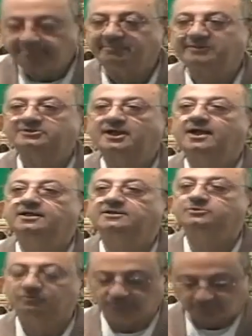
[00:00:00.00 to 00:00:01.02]

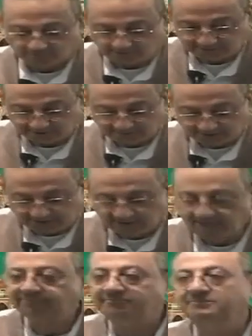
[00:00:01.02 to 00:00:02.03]
misahatu. What's the meaning
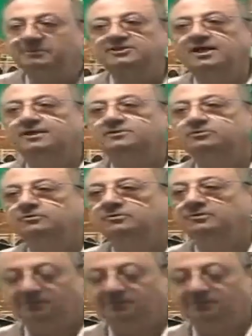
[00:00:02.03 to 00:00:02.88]
of misahatu?